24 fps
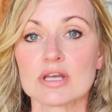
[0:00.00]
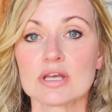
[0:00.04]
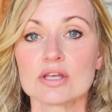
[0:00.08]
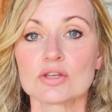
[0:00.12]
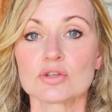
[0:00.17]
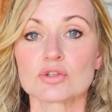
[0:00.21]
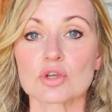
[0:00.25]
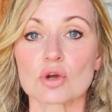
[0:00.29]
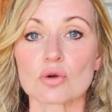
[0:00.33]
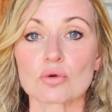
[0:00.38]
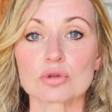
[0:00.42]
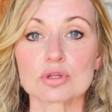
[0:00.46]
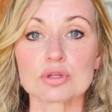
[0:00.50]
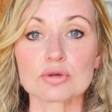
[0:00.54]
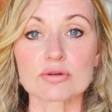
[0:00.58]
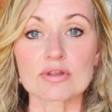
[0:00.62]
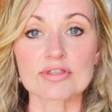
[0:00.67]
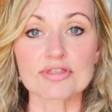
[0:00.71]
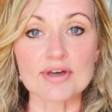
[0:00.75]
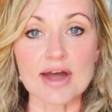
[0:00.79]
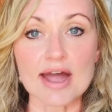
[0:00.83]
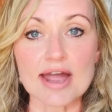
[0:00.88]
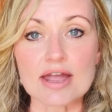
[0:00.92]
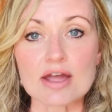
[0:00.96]
So
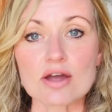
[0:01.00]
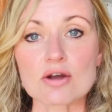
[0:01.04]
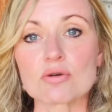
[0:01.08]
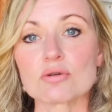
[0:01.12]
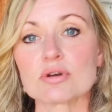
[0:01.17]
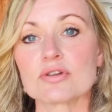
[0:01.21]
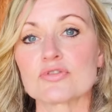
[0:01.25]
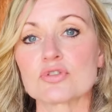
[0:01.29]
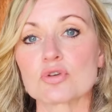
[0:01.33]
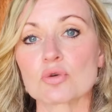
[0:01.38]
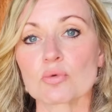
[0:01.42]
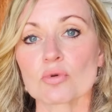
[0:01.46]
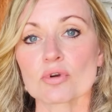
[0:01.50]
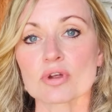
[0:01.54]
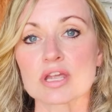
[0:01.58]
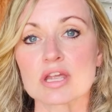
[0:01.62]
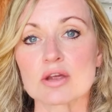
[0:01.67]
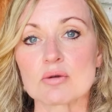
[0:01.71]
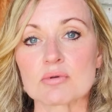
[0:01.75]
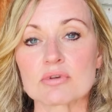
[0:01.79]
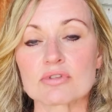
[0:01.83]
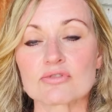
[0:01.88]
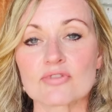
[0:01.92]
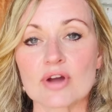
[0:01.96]
glutathione, if you're
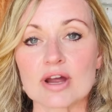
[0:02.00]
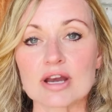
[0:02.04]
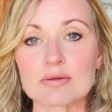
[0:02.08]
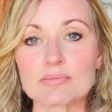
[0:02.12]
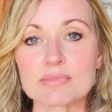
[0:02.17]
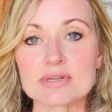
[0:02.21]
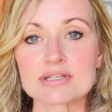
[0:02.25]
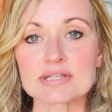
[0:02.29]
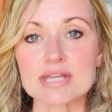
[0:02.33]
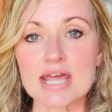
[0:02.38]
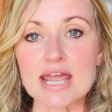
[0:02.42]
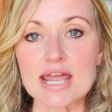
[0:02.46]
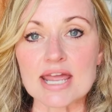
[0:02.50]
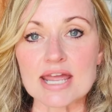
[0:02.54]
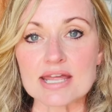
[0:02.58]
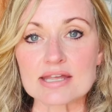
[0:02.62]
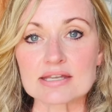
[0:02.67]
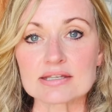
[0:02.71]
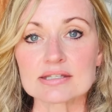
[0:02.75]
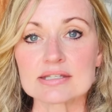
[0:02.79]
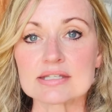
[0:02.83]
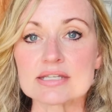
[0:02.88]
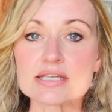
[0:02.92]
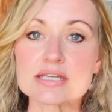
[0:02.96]
working with vitamins A,
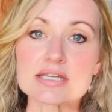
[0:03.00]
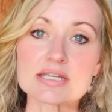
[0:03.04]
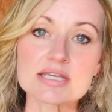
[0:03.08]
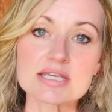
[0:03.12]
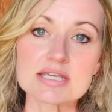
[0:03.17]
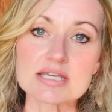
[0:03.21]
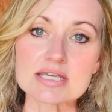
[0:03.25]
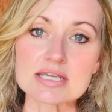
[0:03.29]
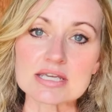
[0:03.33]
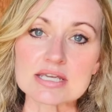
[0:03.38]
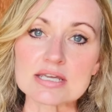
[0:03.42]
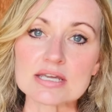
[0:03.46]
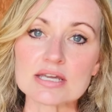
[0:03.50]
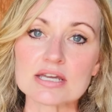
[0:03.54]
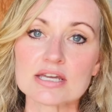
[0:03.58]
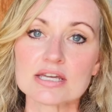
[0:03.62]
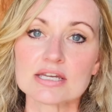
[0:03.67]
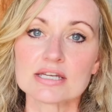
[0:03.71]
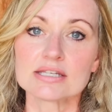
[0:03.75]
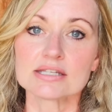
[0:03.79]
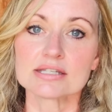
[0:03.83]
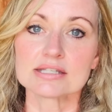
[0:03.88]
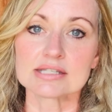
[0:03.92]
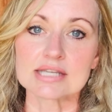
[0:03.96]
C, E,
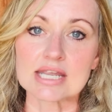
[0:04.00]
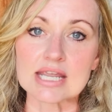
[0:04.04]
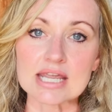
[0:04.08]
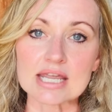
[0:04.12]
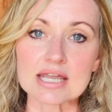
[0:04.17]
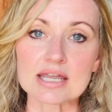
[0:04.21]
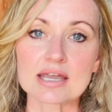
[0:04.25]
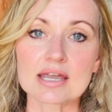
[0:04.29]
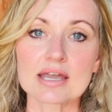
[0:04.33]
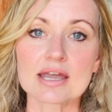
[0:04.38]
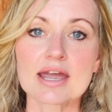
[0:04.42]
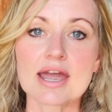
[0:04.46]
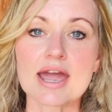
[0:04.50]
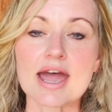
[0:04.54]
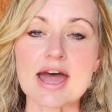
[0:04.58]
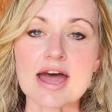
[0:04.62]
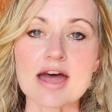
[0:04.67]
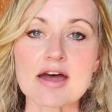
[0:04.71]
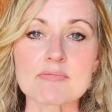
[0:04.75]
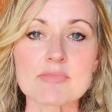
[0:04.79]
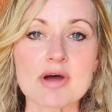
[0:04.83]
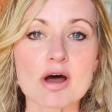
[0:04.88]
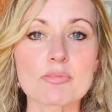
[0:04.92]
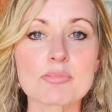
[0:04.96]
zinc,
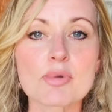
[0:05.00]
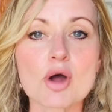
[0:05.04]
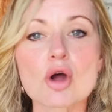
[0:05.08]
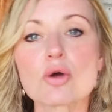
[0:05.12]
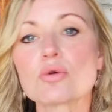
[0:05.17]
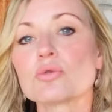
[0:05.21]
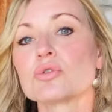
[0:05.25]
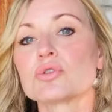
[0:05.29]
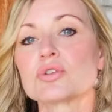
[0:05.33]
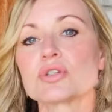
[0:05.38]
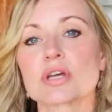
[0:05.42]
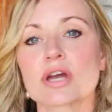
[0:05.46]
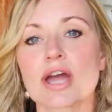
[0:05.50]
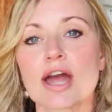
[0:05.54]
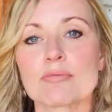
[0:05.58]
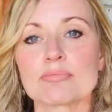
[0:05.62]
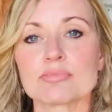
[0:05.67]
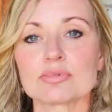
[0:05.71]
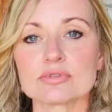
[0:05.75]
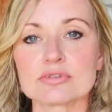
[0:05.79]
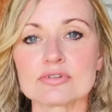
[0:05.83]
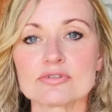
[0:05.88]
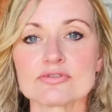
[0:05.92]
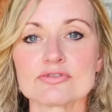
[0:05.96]
I'll post a
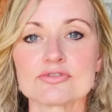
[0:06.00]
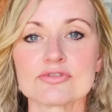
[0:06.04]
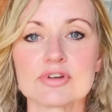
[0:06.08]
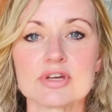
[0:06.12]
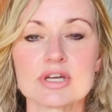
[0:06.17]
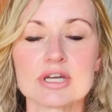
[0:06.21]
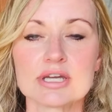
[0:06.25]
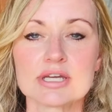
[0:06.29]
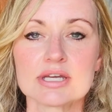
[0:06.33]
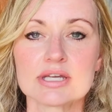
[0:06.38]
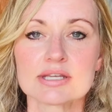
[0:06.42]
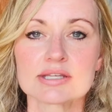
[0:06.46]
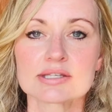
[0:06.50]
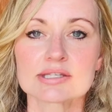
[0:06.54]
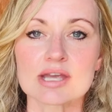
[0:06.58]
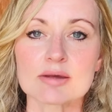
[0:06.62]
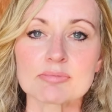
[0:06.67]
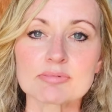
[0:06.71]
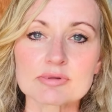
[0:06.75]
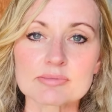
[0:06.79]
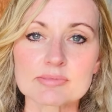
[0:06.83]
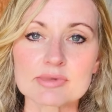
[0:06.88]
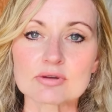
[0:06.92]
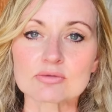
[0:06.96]
couple of
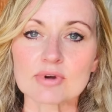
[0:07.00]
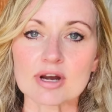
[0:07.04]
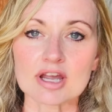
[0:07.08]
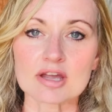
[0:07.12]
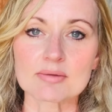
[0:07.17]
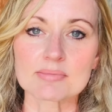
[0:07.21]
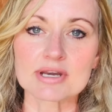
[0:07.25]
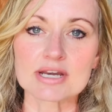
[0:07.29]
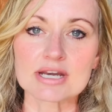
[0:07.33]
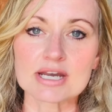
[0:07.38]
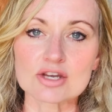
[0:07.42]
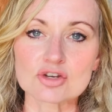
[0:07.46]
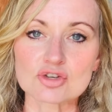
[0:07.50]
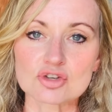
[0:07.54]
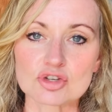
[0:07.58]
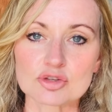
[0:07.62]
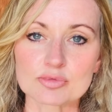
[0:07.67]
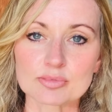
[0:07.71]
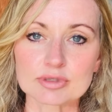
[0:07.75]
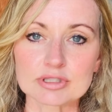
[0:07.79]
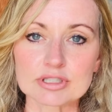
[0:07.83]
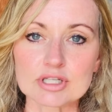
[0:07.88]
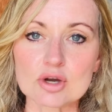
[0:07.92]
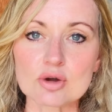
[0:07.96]
supplement recommendations
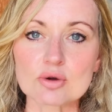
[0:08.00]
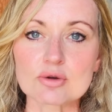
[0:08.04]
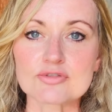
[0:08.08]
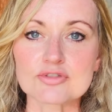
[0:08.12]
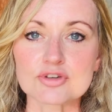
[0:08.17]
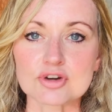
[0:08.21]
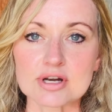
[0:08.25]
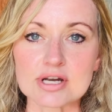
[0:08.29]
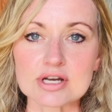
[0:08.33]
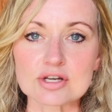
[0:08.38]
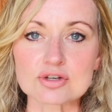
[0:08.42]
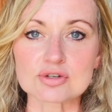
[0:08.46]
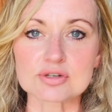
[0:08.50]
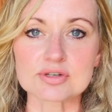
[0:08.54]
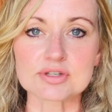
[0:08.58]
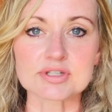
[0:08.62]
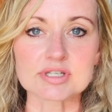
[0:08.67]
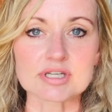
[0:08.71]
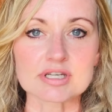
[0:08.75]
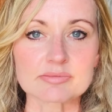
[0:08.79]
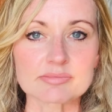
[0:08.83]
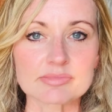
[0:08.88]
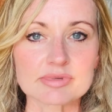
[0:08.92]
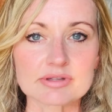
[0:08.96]
below if you're
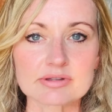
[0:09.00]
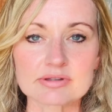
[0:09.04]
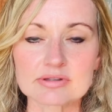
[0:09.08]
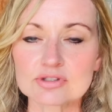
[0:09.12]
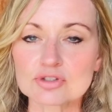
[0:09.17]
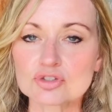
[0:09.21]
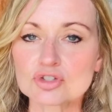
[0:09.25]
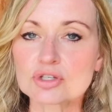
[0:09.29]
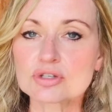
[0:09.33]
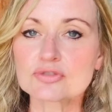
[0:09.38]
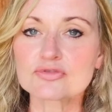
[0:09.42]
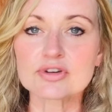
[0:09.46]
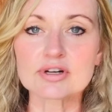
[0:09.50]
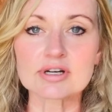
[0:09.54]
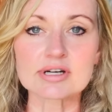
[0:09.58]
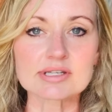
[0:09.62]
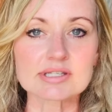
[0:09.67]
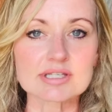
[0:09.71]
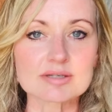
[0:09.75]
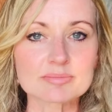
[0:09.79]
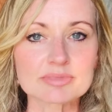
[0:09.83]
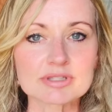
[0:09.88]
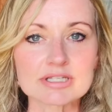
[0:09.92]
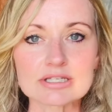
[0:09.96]
interested, but just very
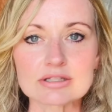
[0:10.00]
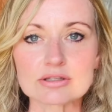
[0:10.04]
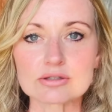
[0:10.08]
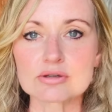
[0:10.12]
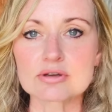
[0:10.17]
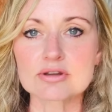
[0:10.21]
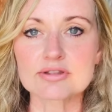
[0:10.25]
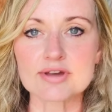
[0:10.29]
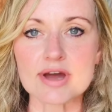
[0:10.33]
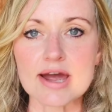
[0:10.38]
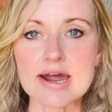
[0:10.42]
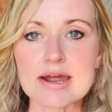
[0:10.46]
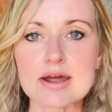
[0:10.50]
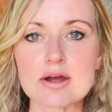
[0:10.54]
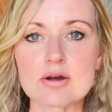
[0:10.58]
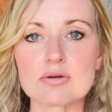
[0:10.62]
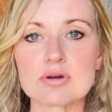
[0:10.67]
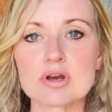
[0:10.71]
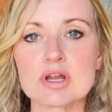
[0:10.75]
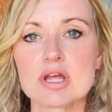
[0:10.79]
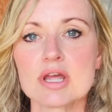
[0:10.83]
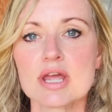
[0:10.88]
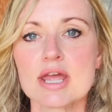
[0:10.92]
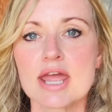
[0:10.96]
simply
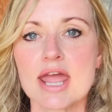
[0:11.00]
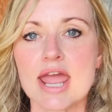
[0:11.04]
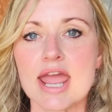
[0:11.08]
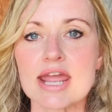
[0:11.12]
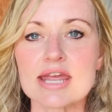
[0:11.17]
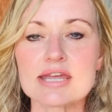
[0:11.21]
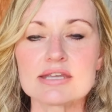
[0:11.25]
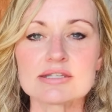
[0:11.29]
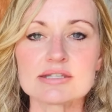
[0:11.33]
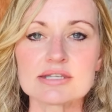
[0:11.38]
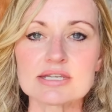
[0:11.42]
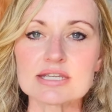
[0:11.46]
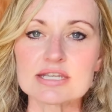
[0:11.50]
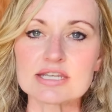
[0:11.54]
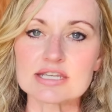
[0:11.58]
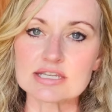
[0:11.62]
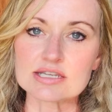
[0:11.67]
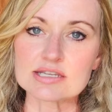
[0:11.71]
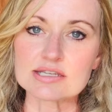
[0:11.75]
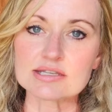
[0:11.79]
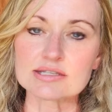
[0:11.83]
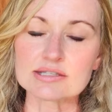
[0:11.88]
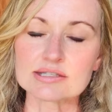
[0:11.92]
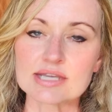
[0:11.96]
glutathione,
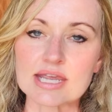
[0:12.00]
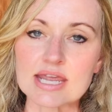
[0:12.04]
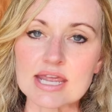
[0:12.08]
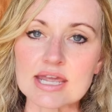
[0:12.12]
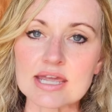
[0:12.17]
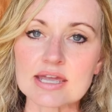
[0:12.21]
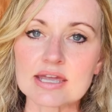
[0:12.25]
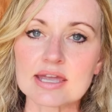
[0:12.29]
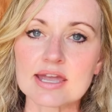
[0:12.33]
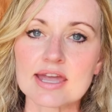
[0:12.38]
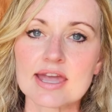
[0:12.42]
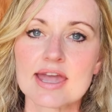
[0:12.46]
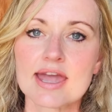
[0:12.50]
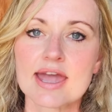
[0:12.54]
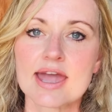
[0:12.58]
ACE, zinc,